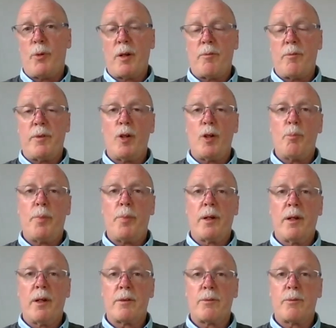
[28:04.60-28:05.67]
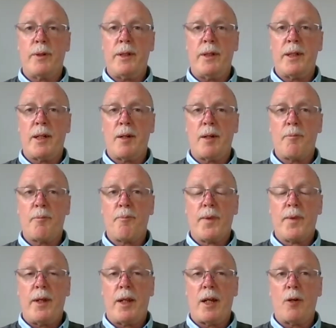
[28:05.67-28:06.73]
of view, because we
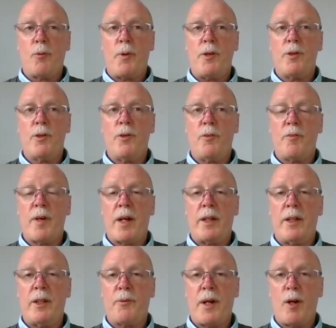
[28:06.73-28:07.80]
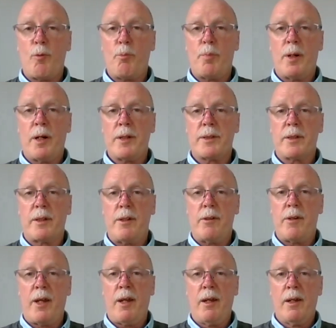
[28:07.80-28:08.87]
do value our
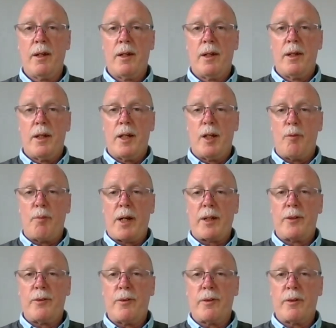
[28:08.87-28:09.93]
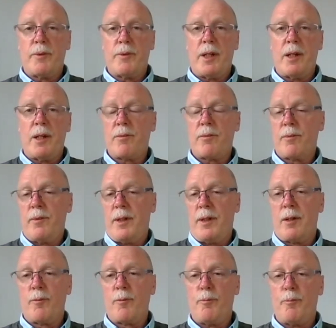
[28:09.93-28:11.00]
biosecurity and make sure that we have
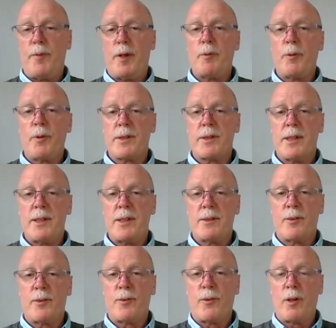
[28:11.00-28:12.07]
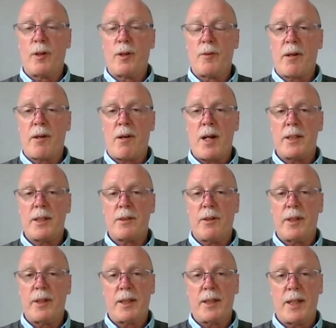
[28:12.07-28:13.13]
minimal diseases in all of our grain. So I
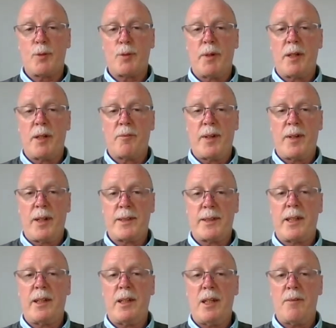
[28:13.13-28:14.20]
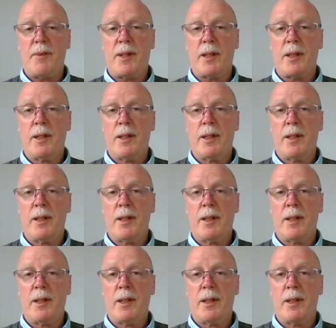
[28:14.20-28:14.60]
think that's been a fairly significant